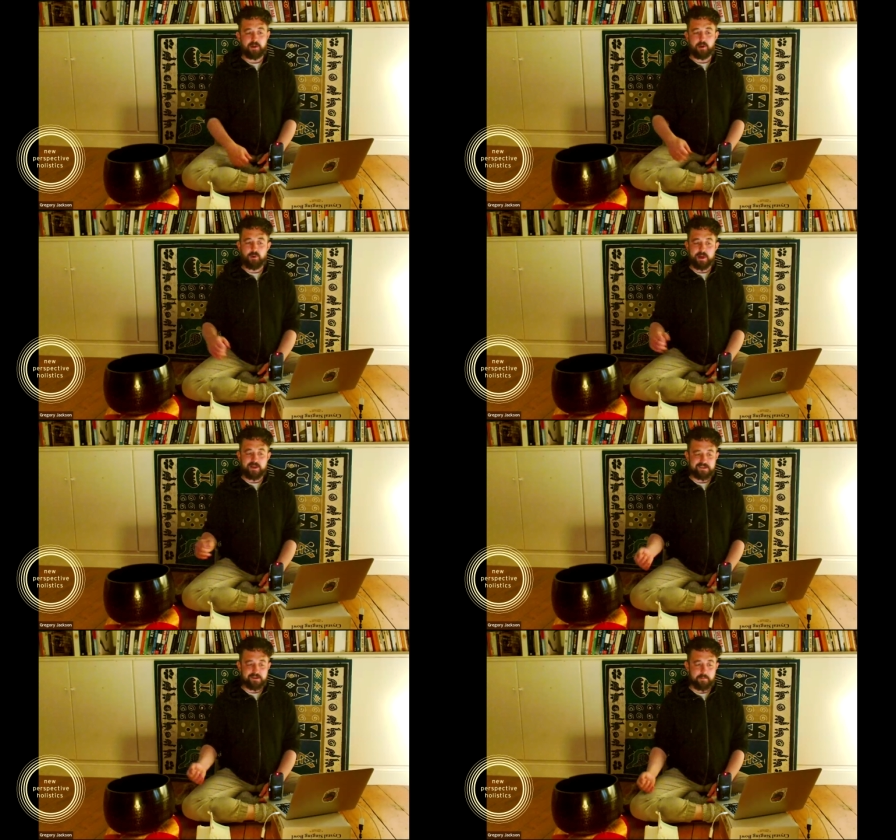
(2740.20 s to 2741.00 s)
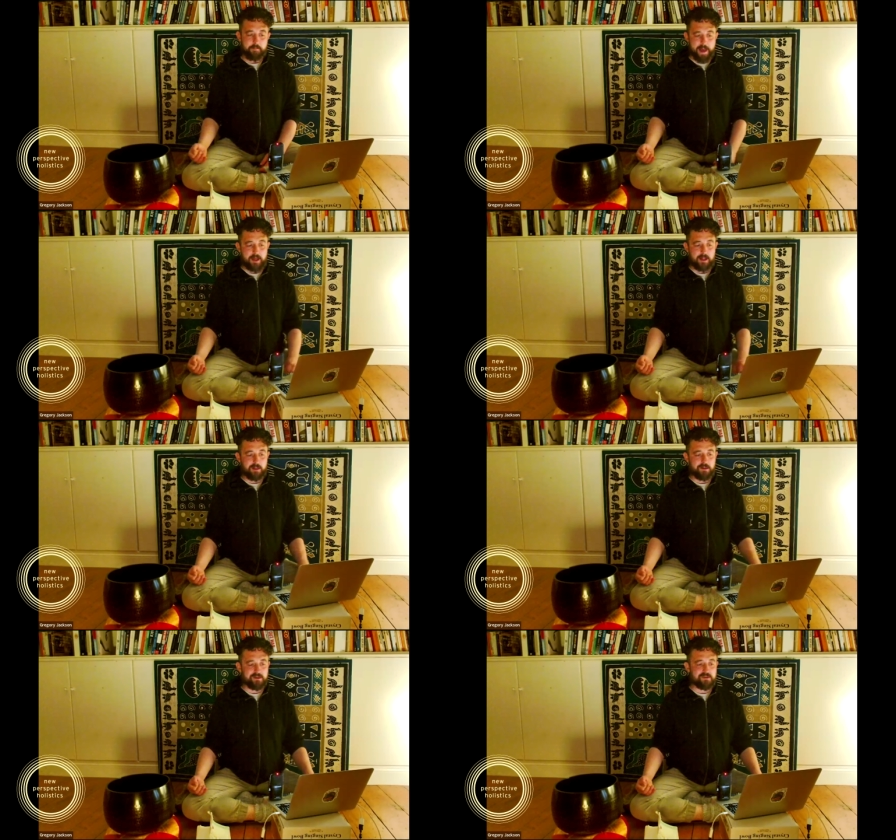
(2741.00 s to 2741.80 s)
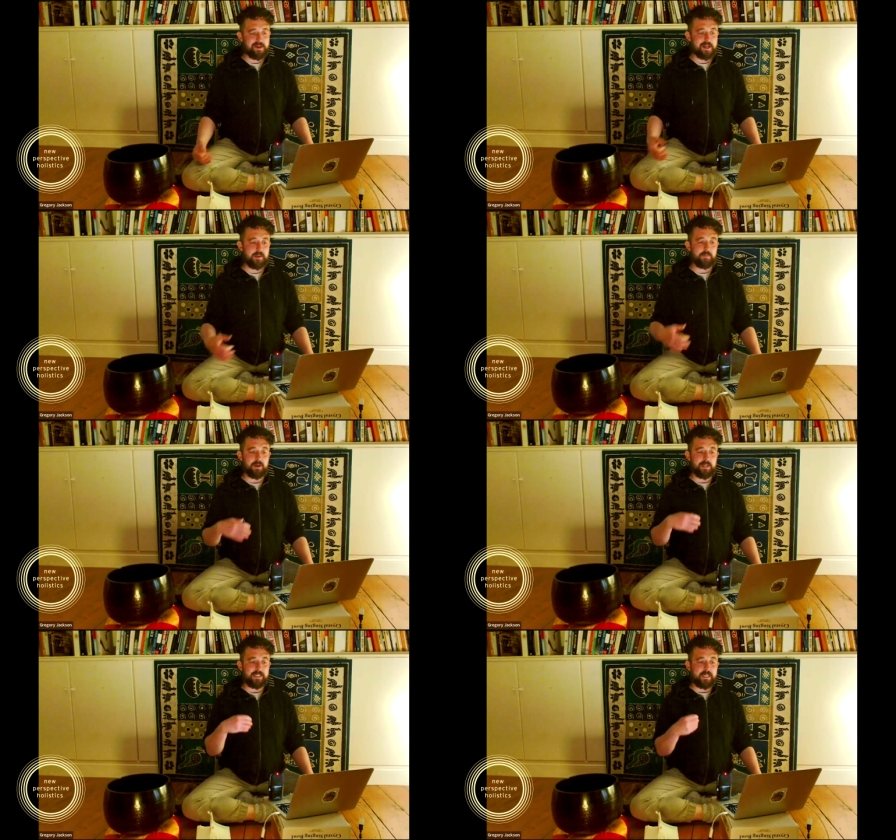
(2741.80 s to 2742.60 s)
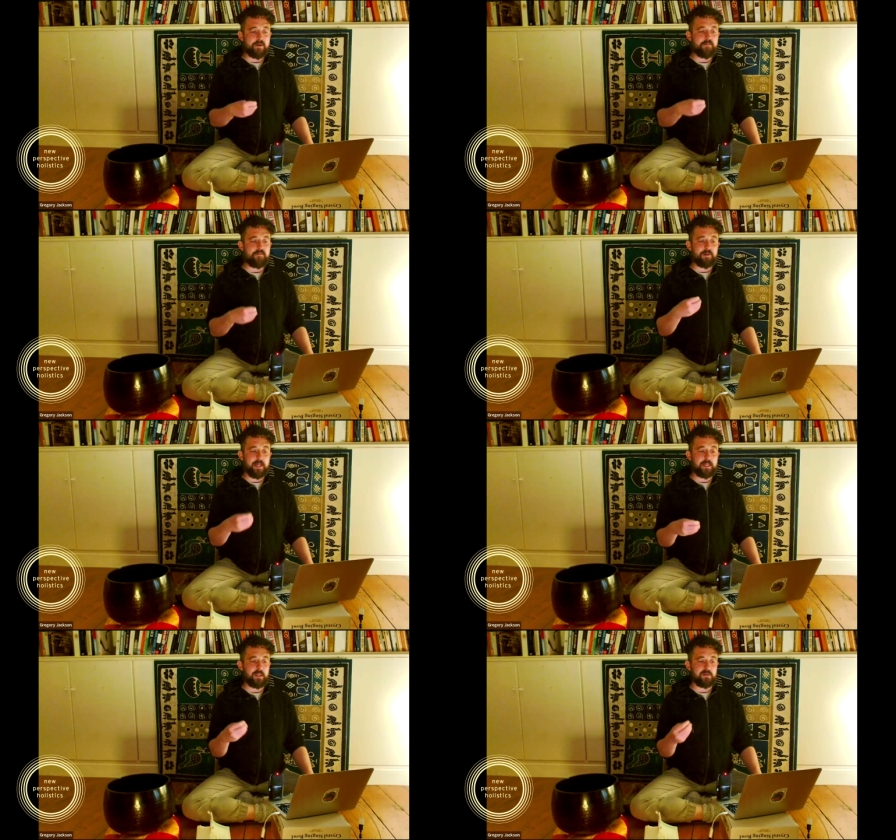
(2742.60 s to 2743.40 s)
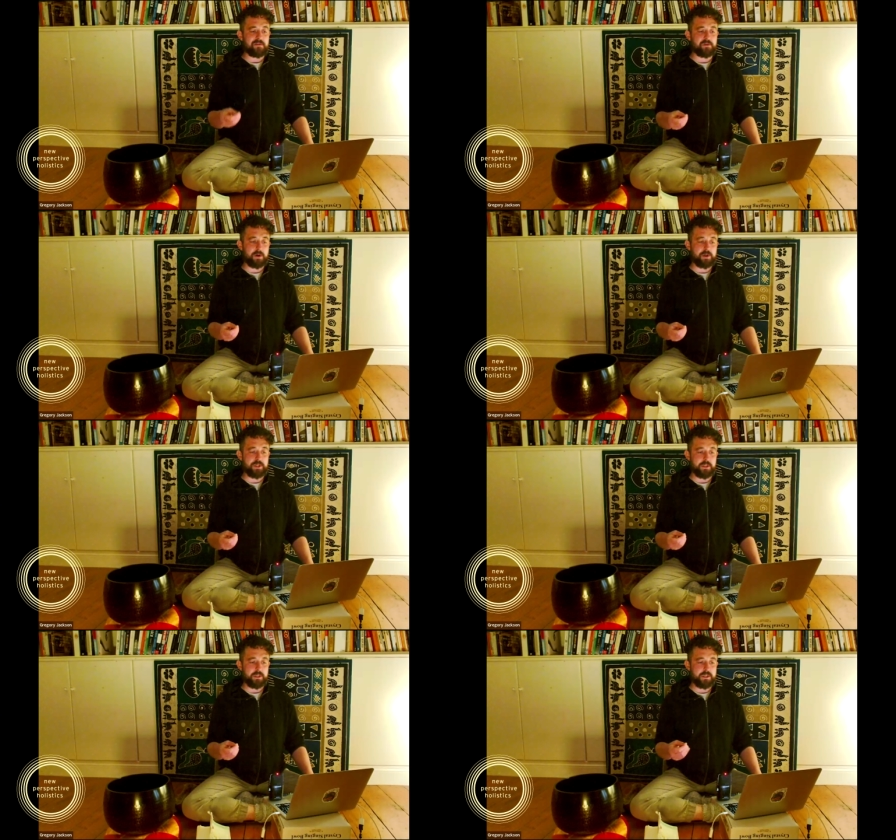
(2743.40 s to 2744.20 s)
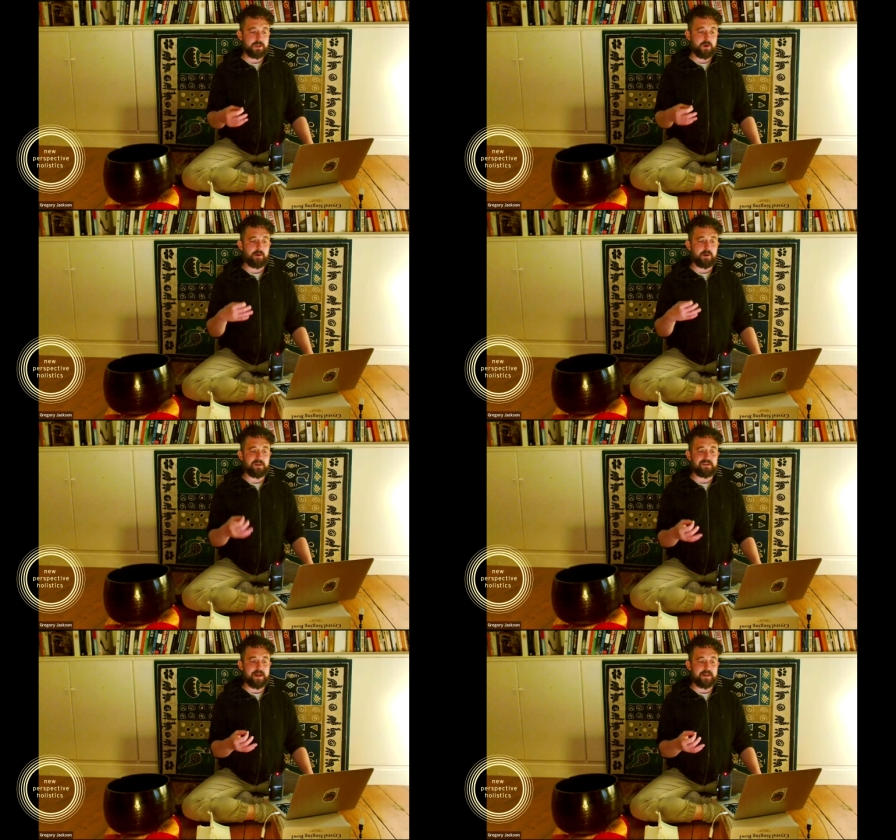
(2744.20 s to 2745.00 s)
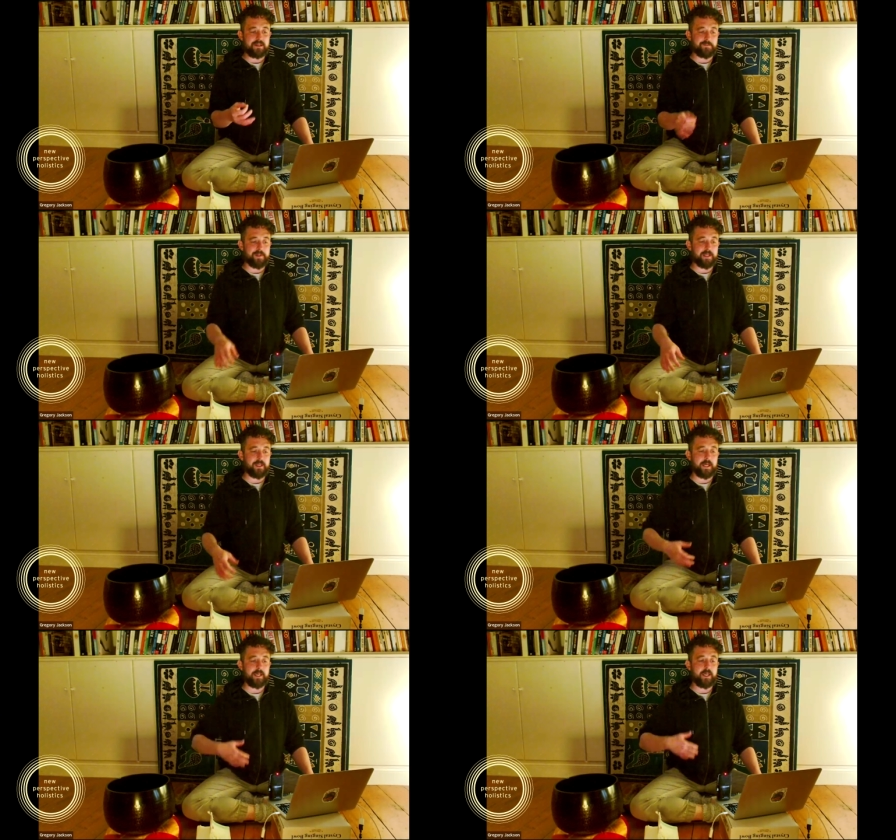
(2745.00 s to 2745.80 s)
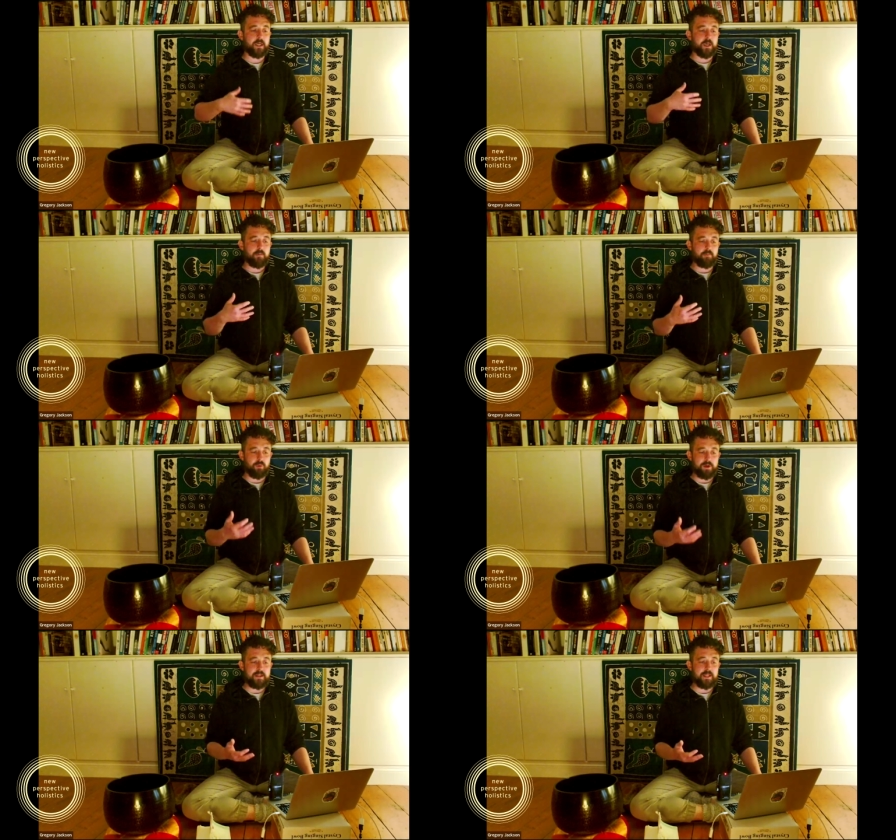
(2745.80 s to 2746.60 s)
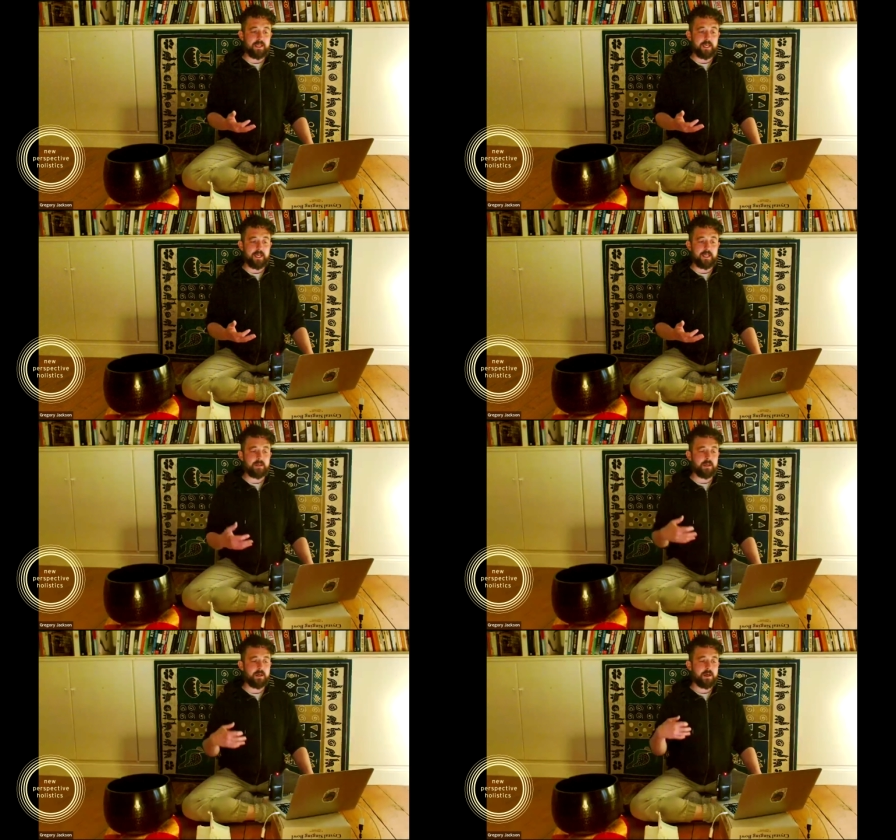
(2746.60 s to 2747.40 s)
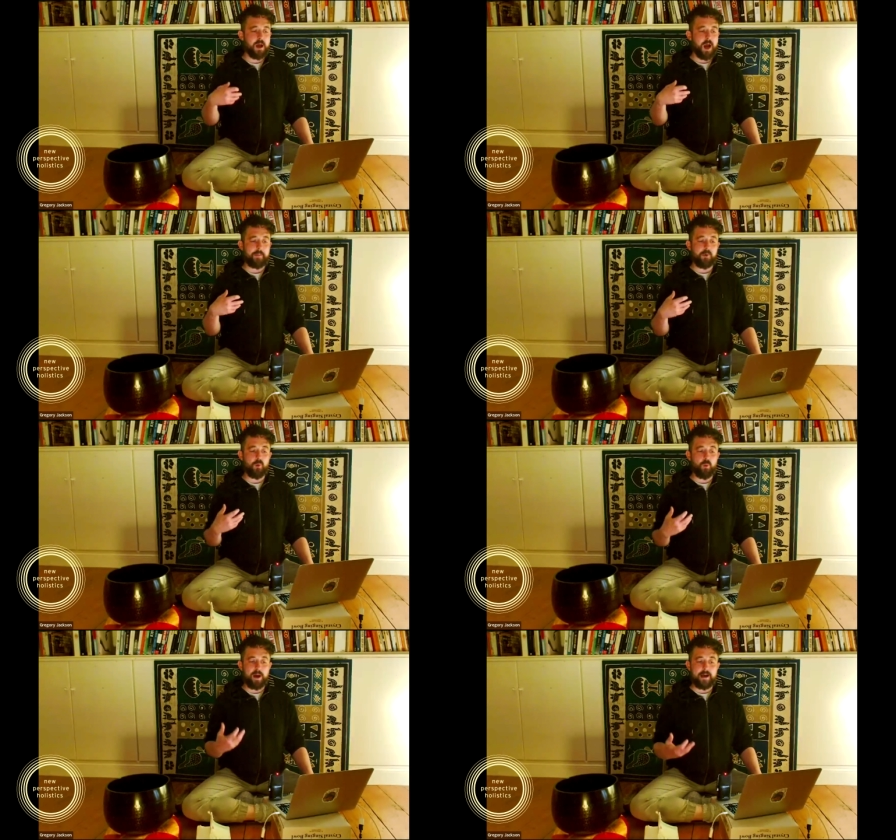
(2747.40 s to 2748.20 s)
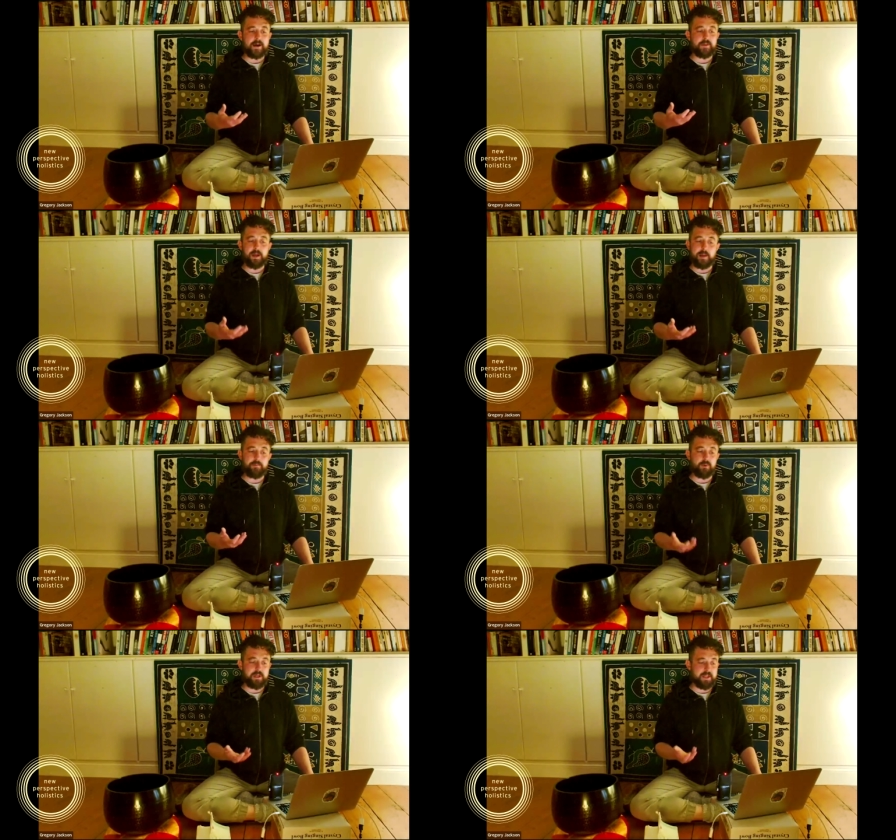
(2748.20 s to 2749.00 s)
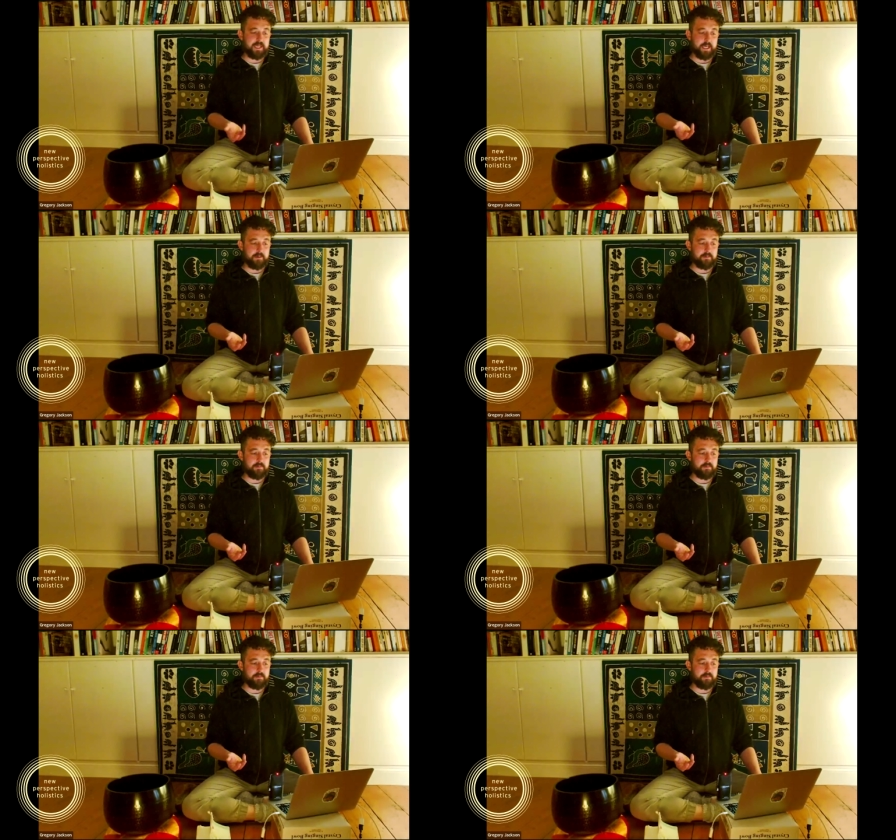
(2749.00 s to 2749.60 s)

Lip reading: I'm going to ring some bells and I'm going to give little instructions. So I'm going to say something like, breathing in, I'm aware that I'm breathing in.